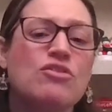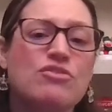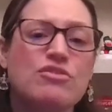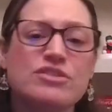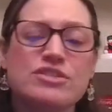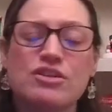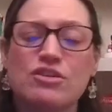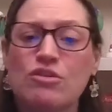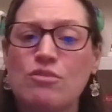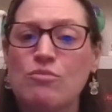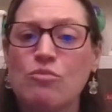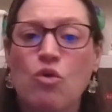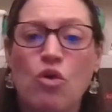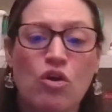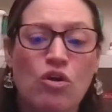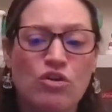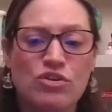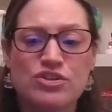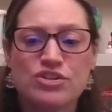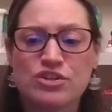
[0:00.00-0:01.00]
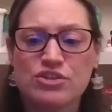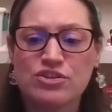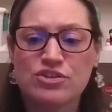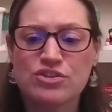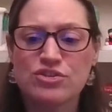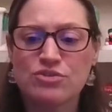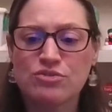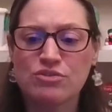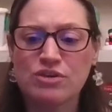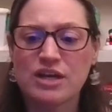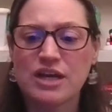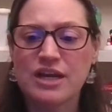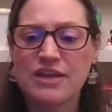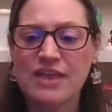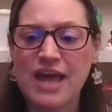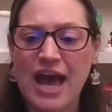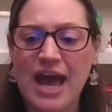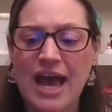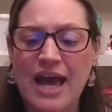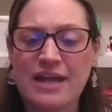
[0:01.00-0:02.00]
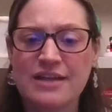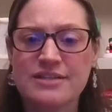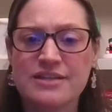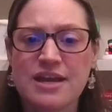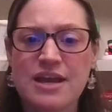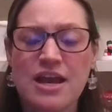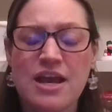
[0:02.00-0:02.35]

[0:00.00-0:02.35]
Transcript: those little morals to the story that,